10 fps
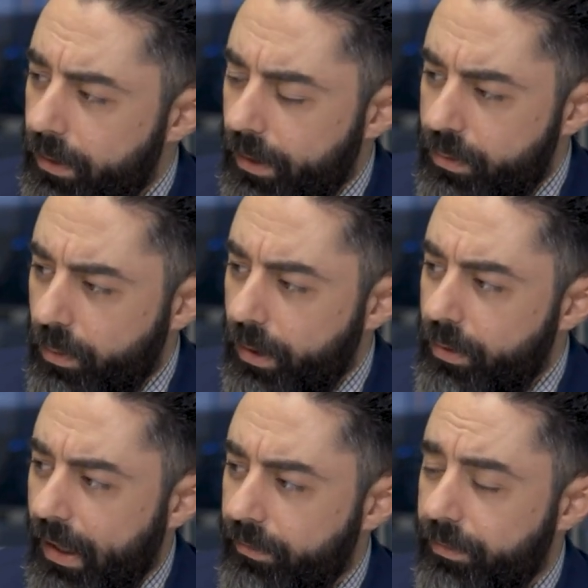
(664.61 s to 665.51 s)
And so when
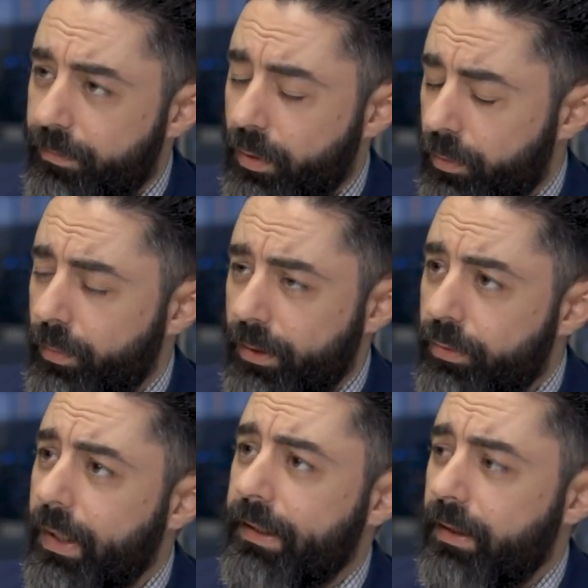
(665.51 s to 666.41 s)
you're
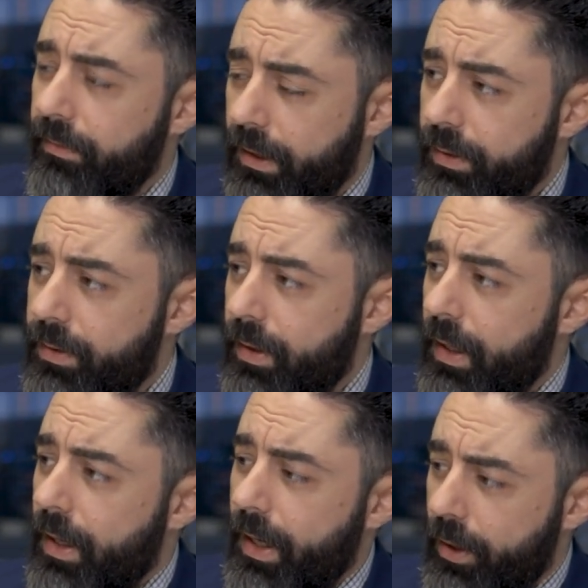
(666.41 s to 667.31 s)
tracking events
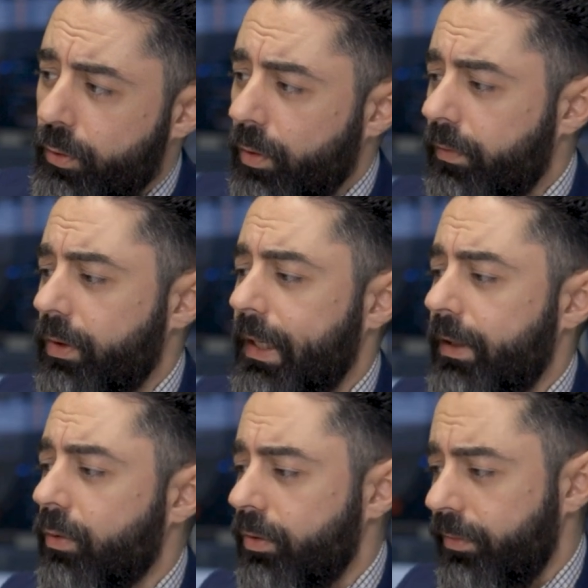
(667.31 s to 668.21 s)
and you
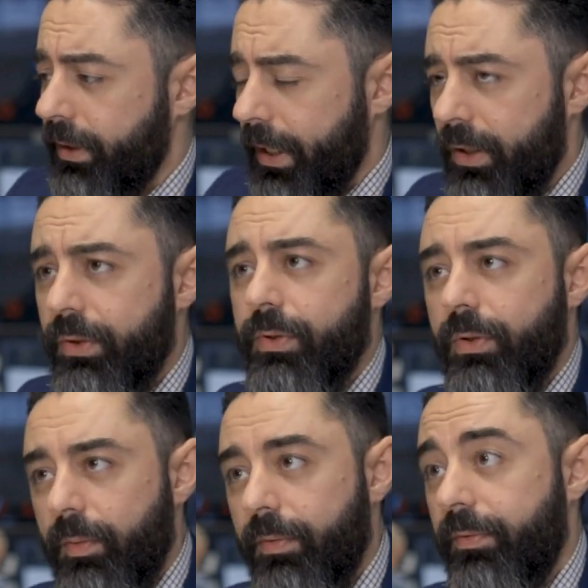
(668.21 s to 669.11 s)
overlay notifications
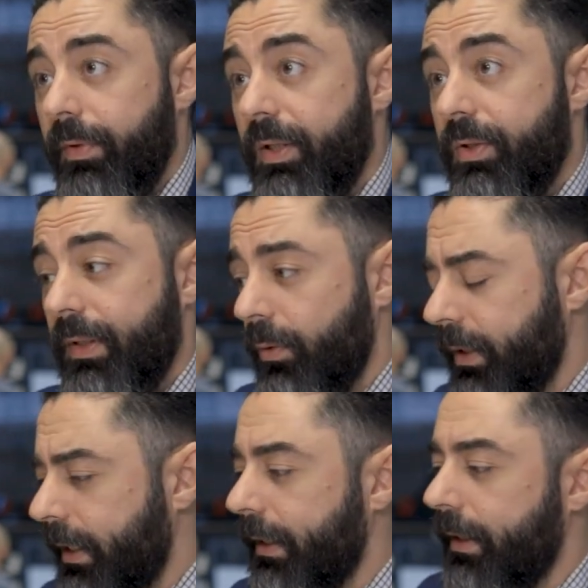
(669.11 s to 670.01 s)
on top of events, now
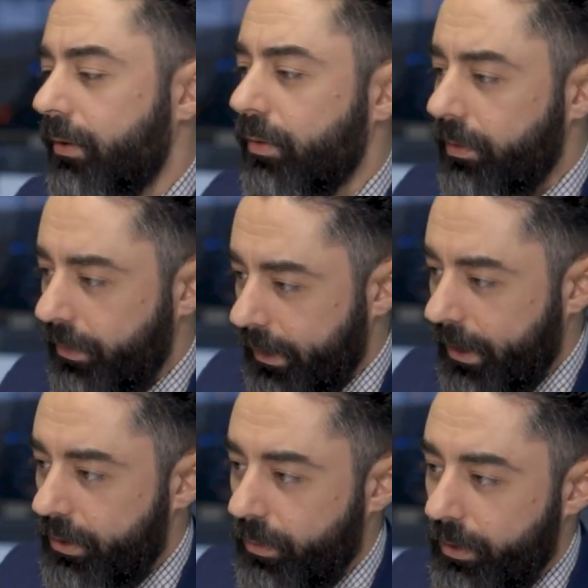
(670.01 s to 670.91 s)
you can get a
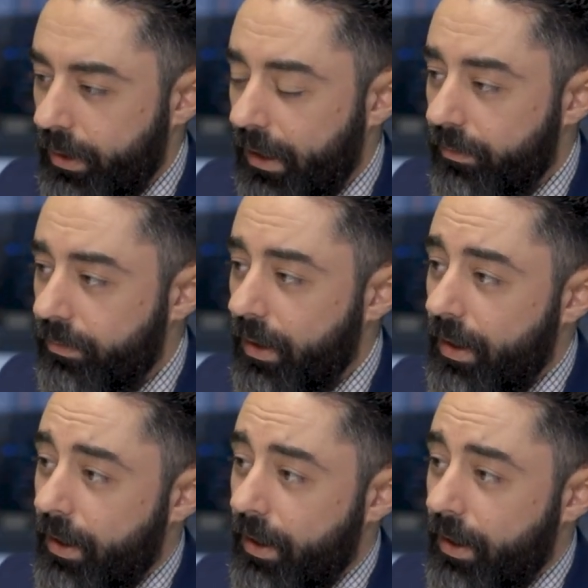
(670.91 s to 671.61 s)
notification when you have